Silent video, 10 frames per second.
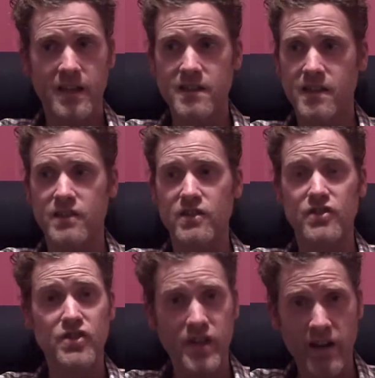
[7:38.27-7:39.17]
such as
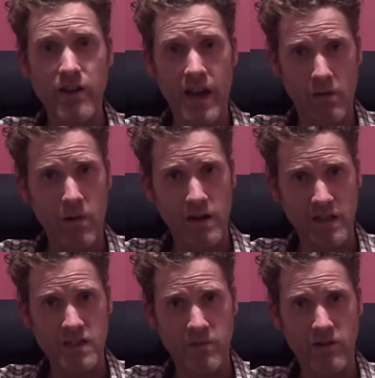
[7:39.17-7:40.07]
shared out-of-body
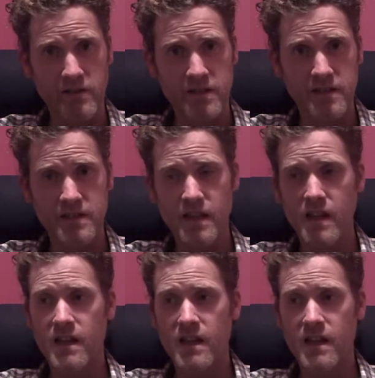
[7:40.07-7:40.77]
experiences,